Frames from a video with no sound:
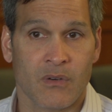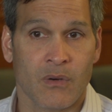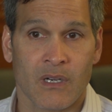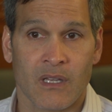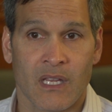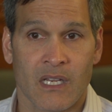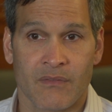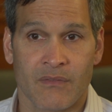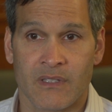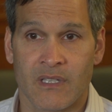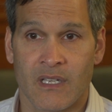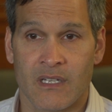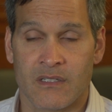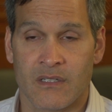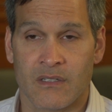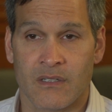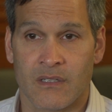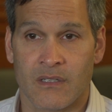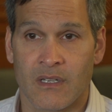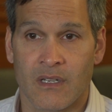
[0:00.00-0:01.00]
quite a lot of
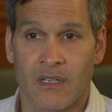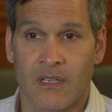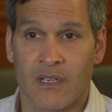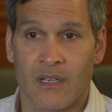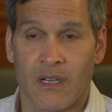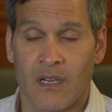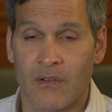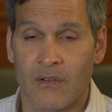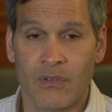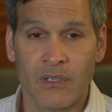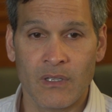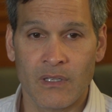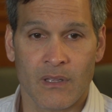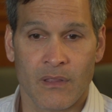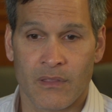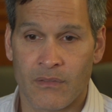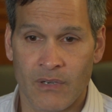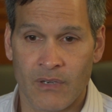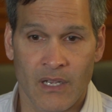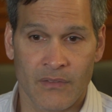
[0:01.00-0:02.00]
attention really
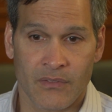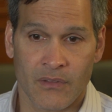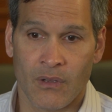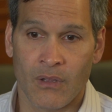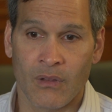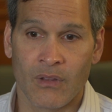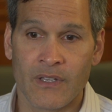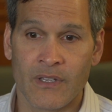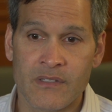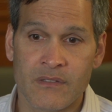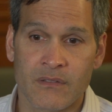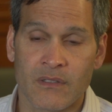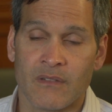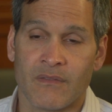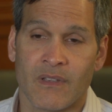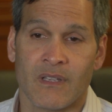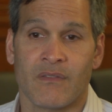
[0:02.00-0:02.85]
throughout the whole history of